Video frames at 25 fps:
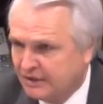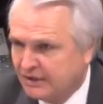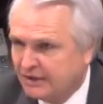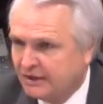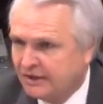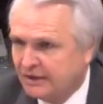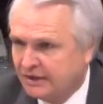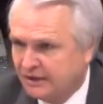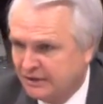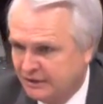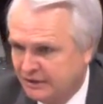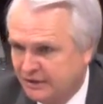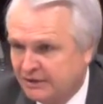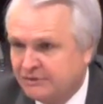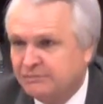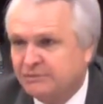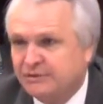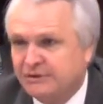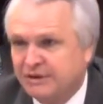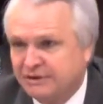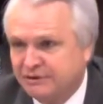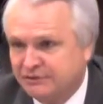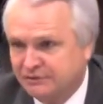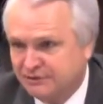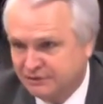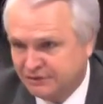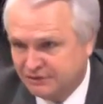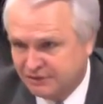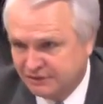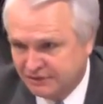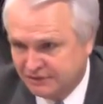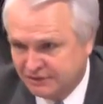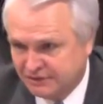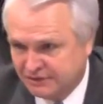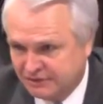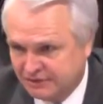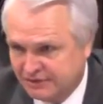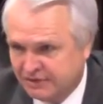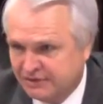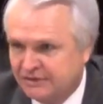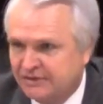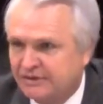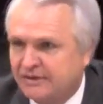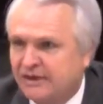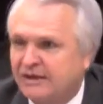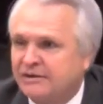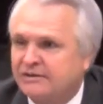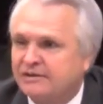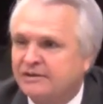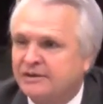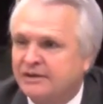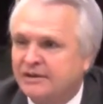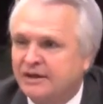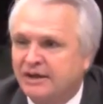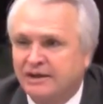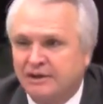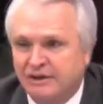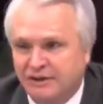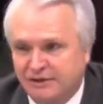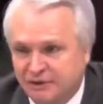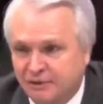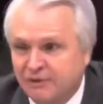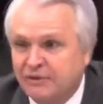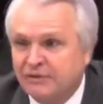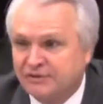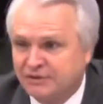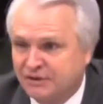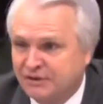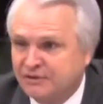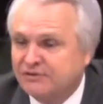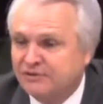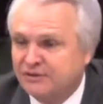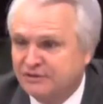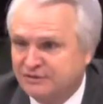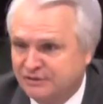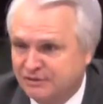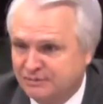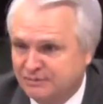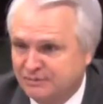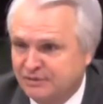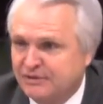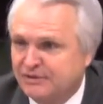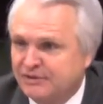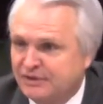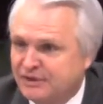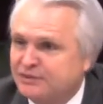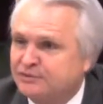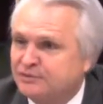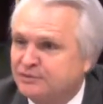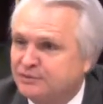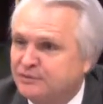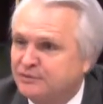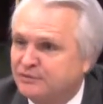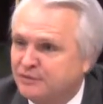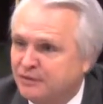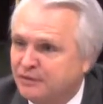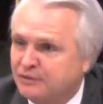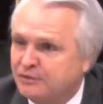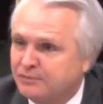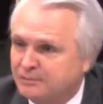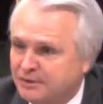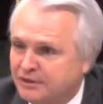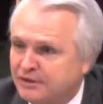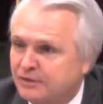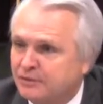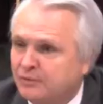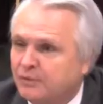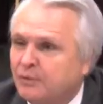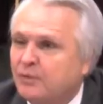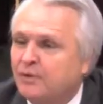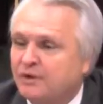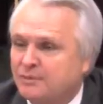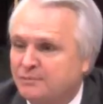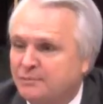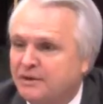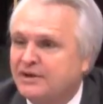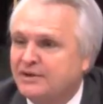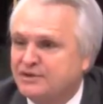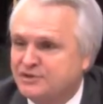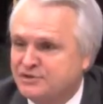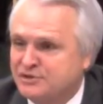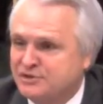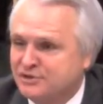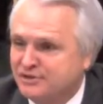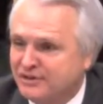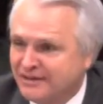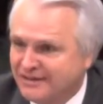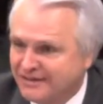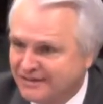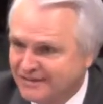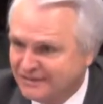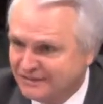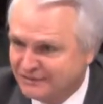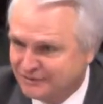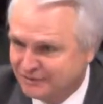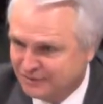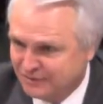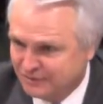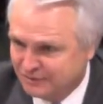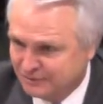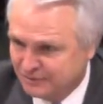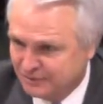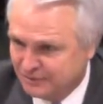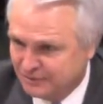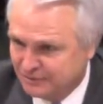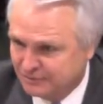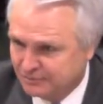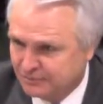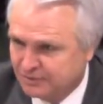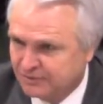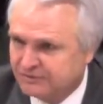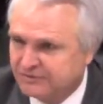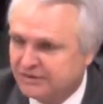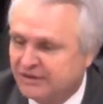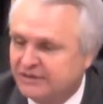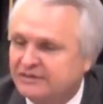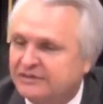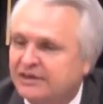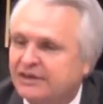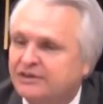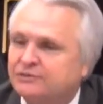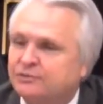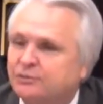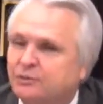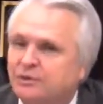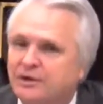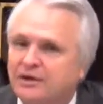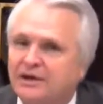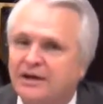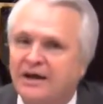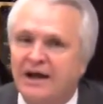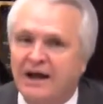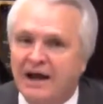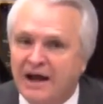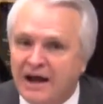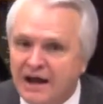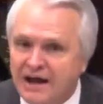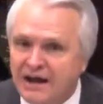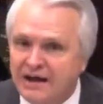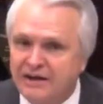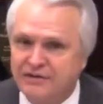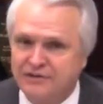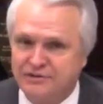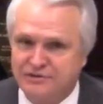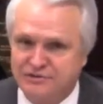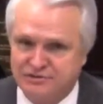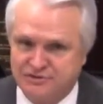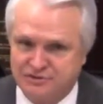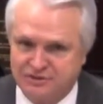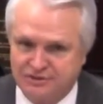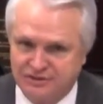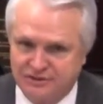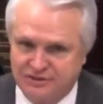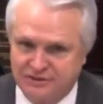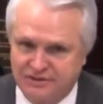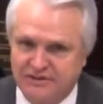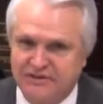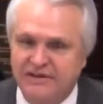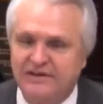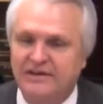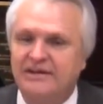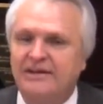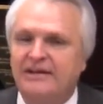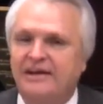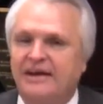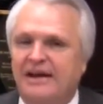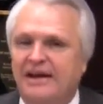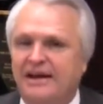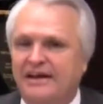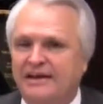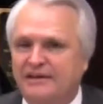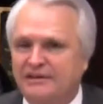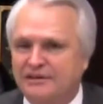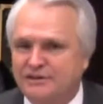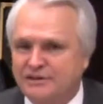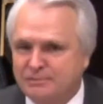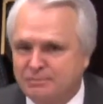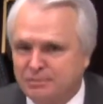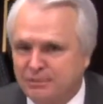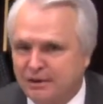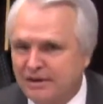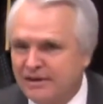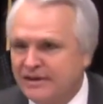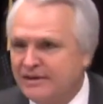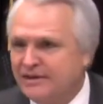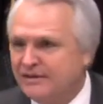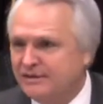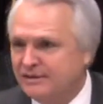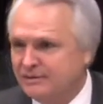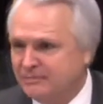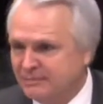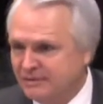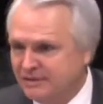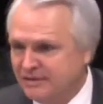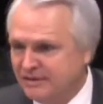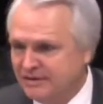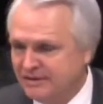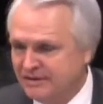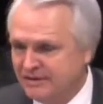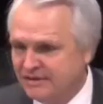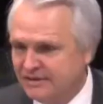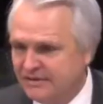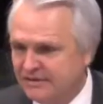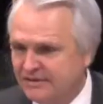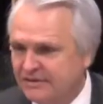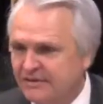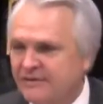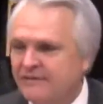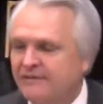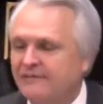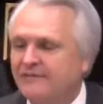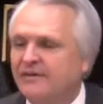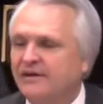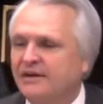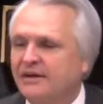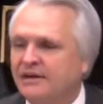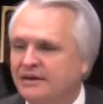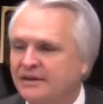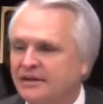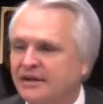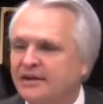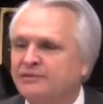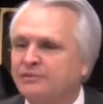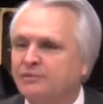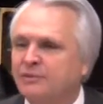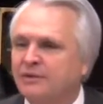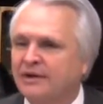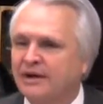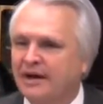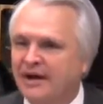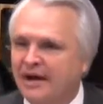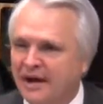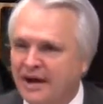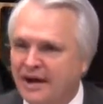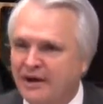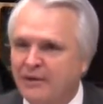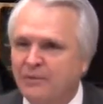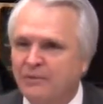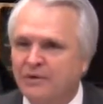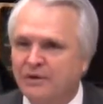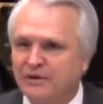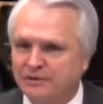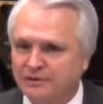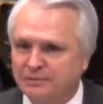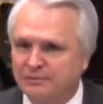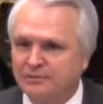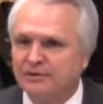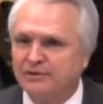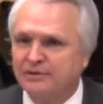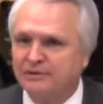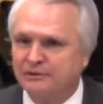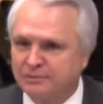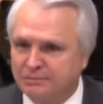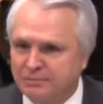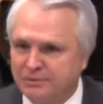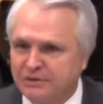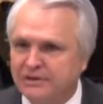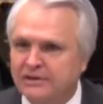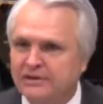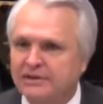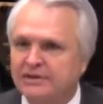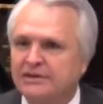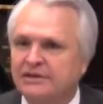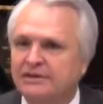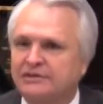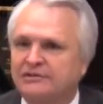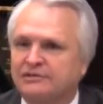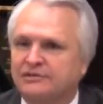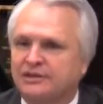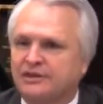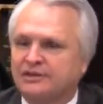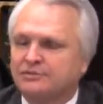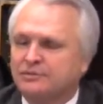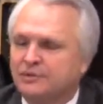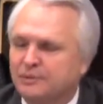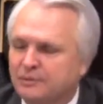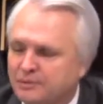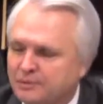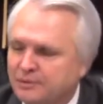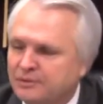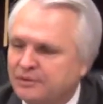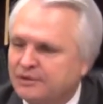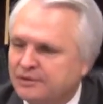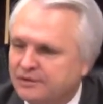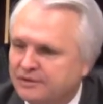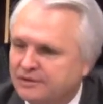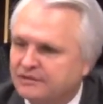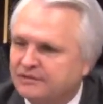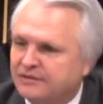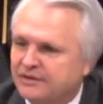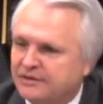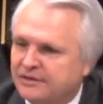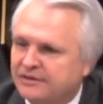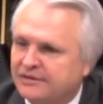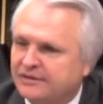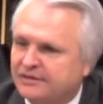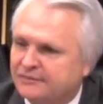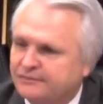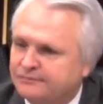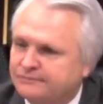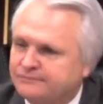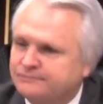But that's the intent. I don't think it's in the bill. That's where we wrote the bill. We want to make sure that is in the bill, because that's where I understood, had explained to me, and that's where I want the bill to be, and so that's what we're working on right now.